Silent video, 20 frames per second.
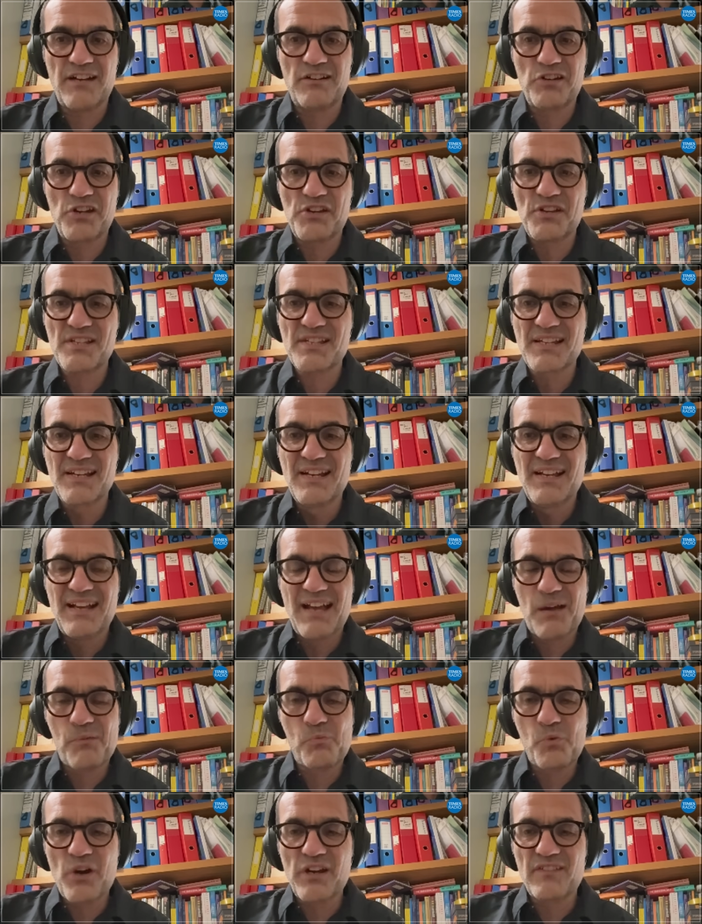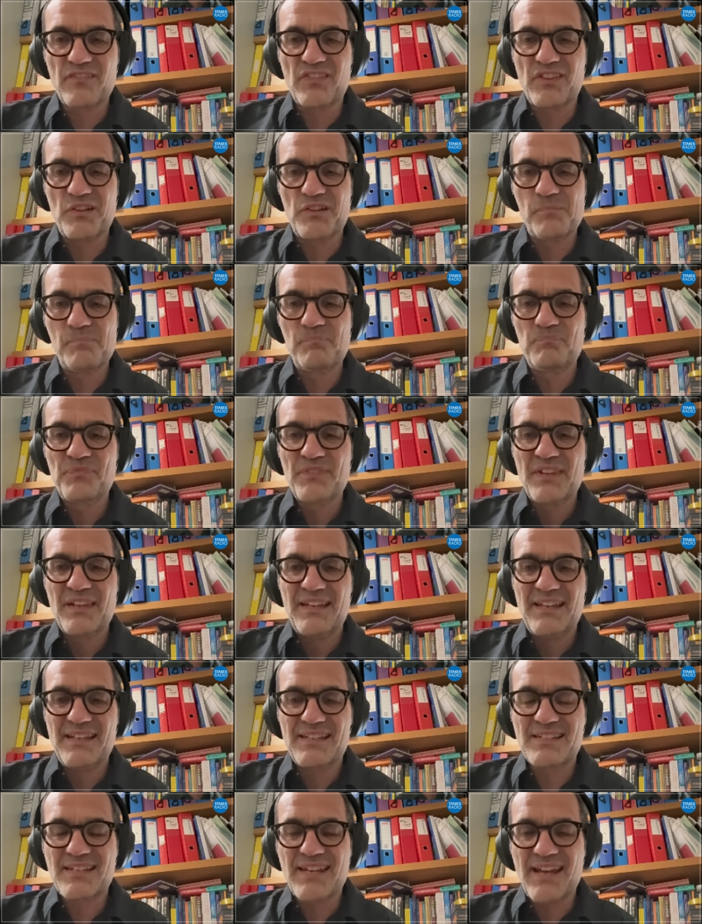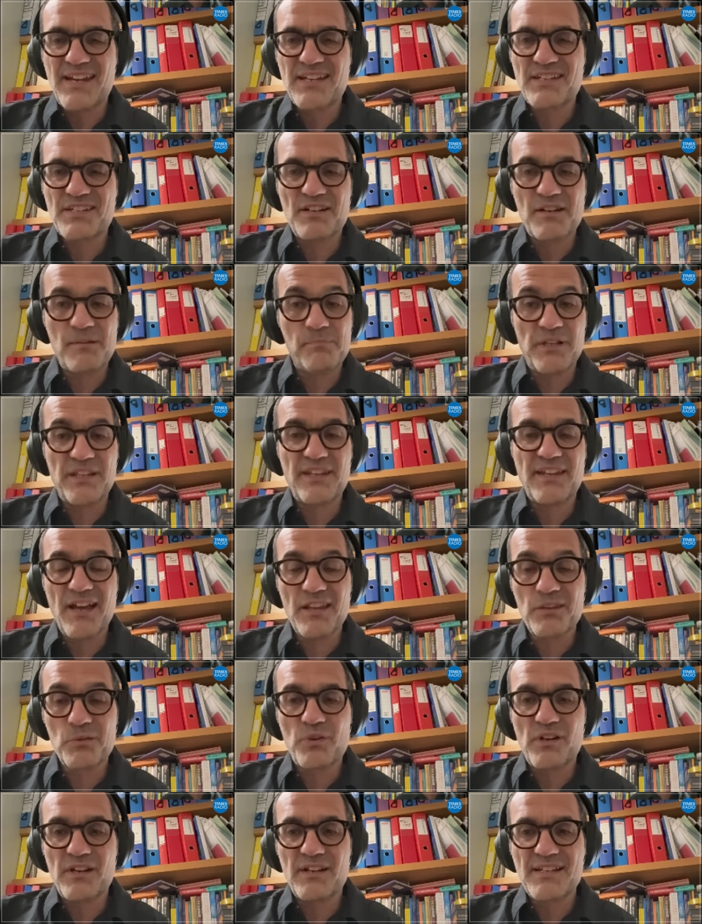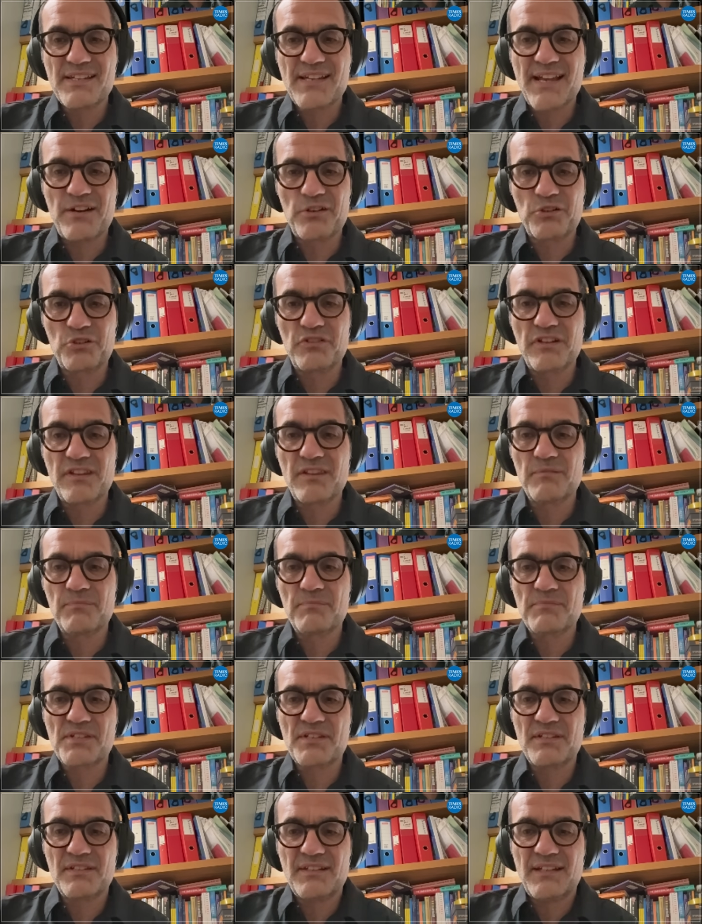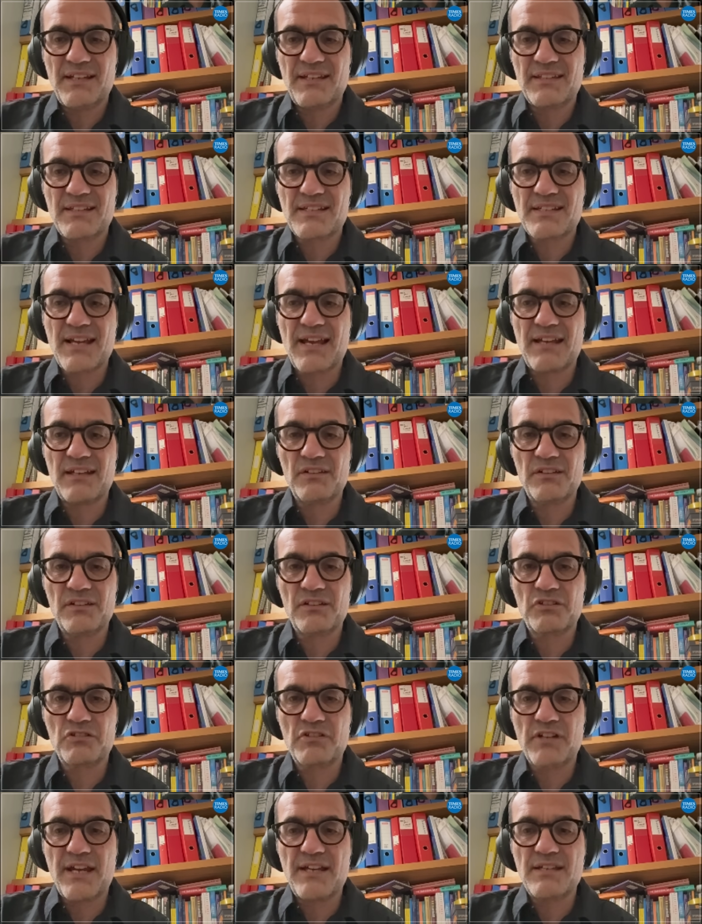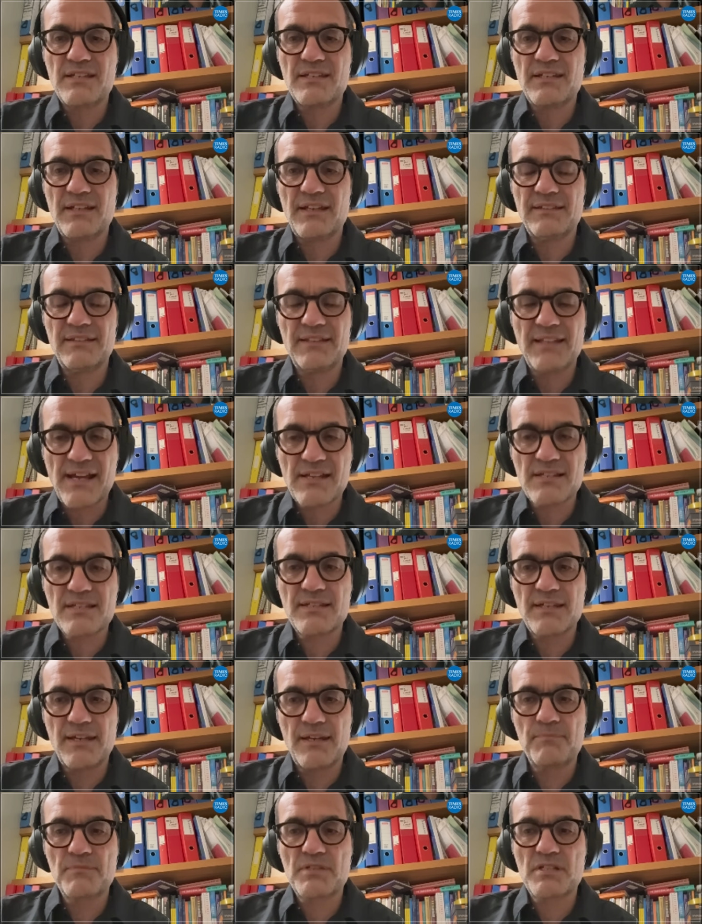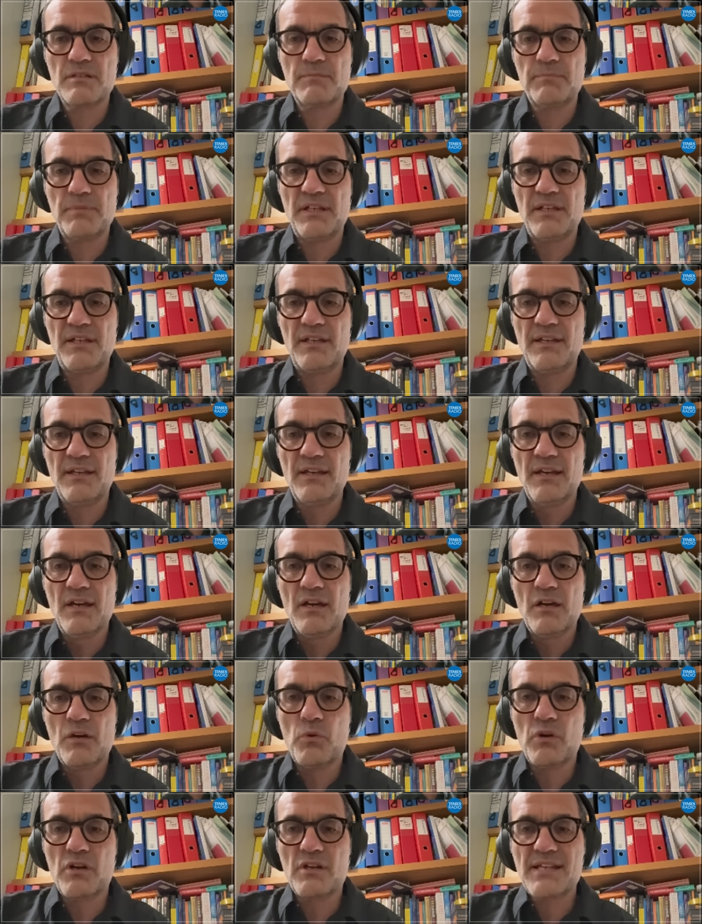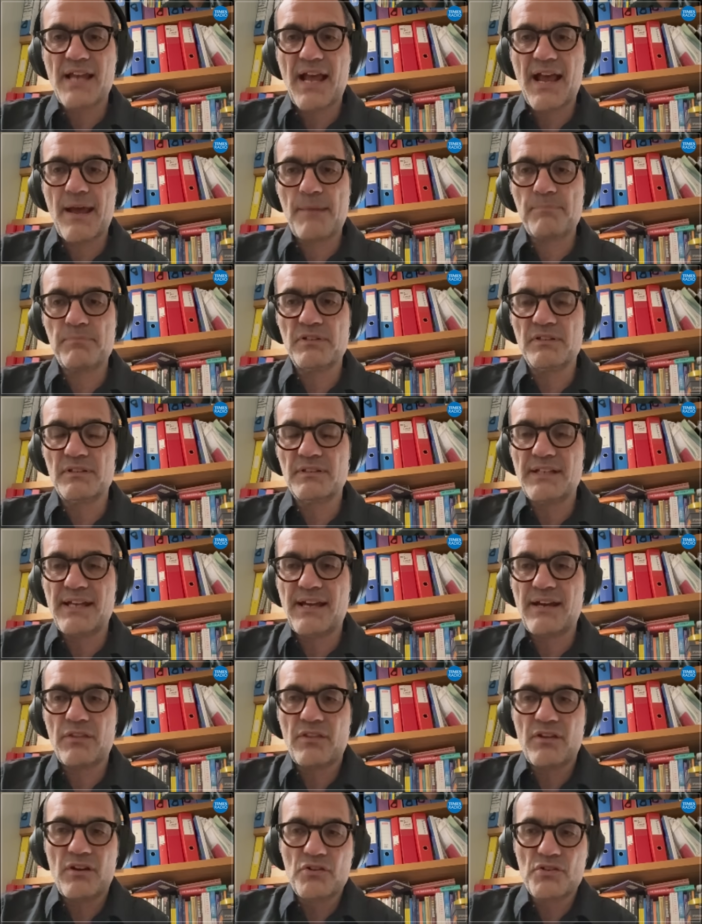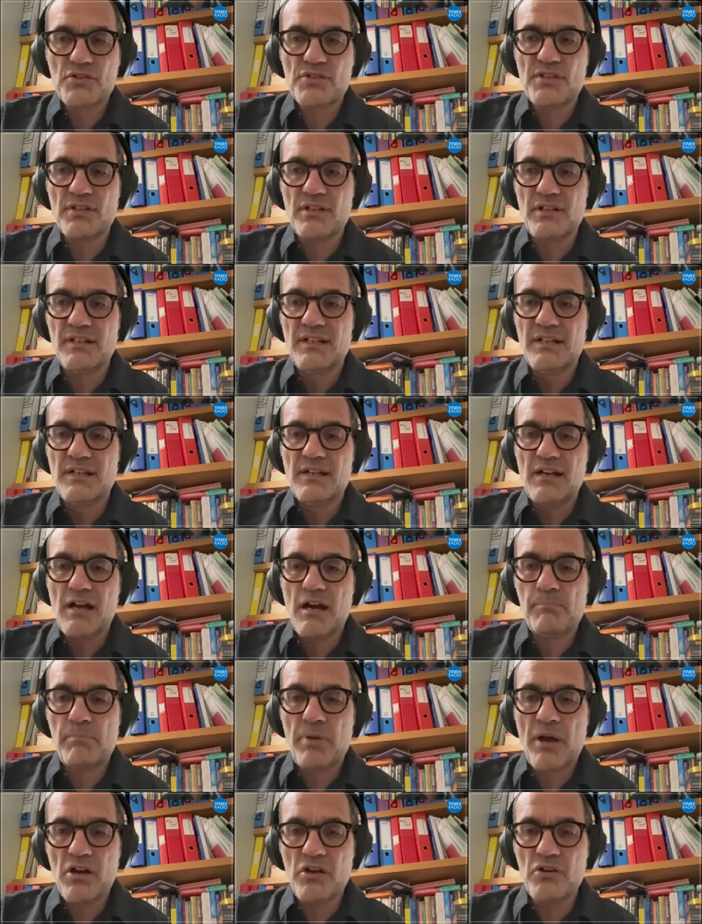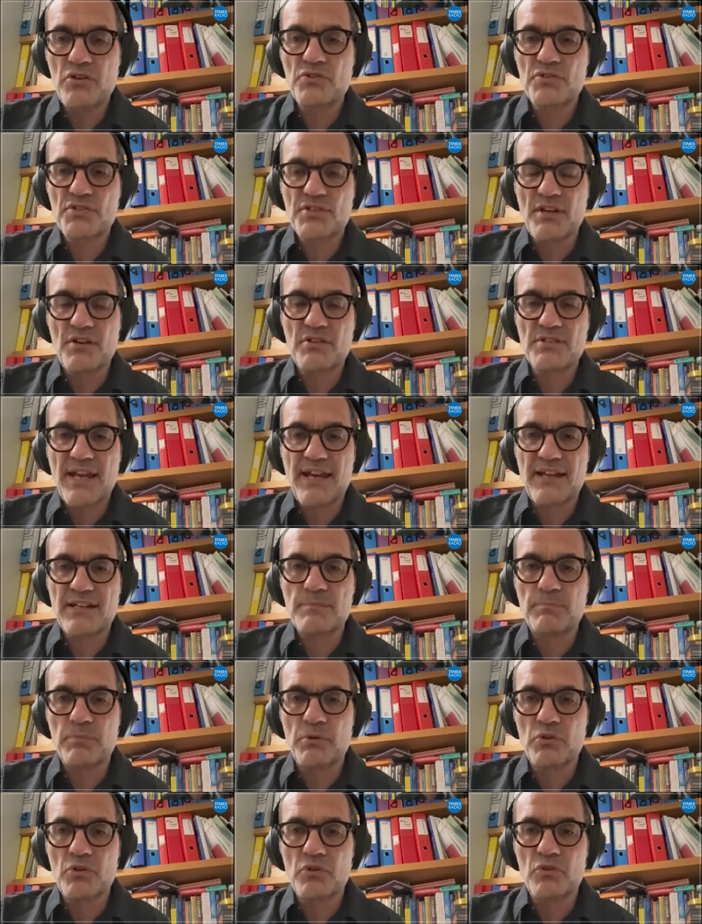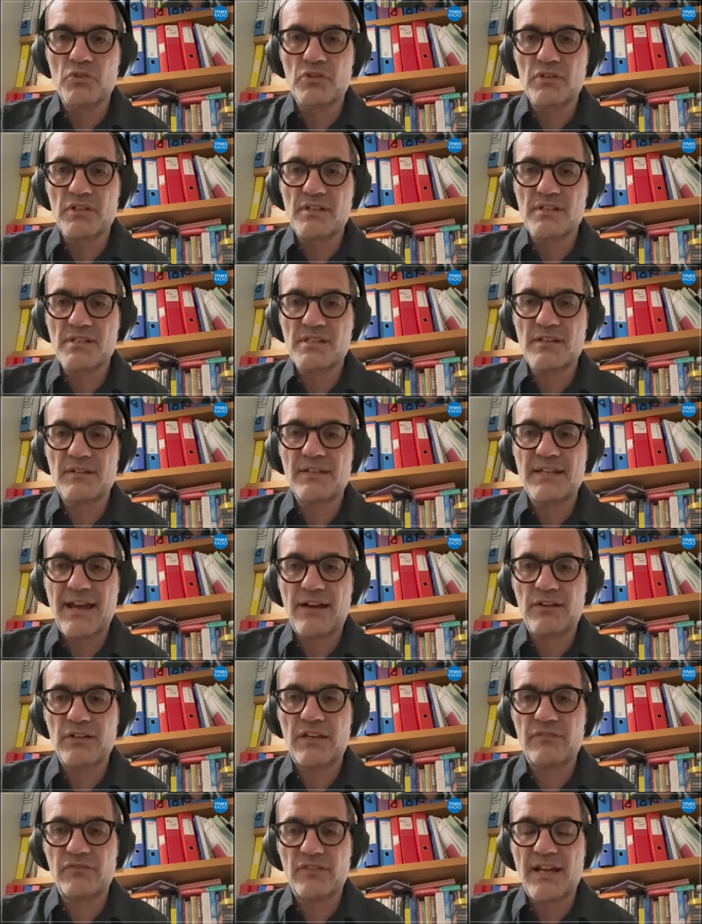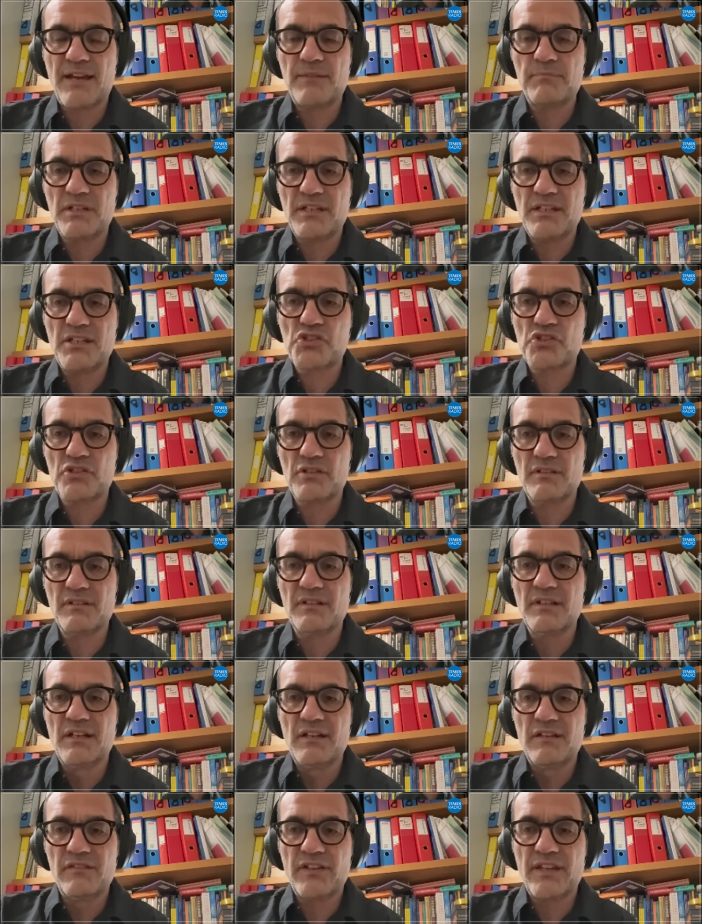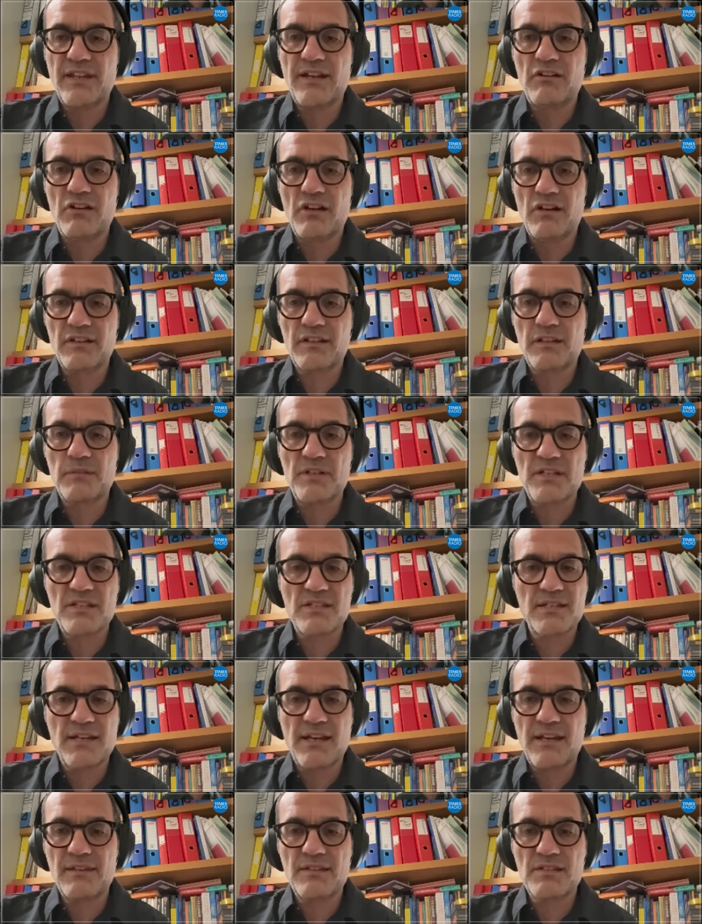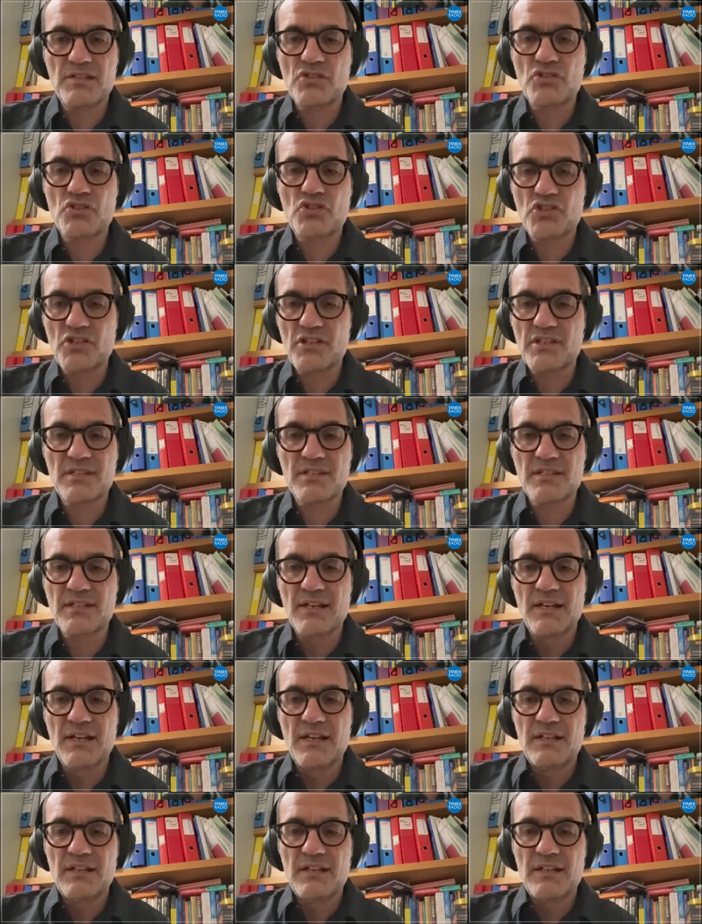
areas. And one of them is data, but the other one is algorithms and, and the talent that creates it. And that seems to be what has happened. Now, those that oppose those export orders are now given ammunition for their arguments, saying this has just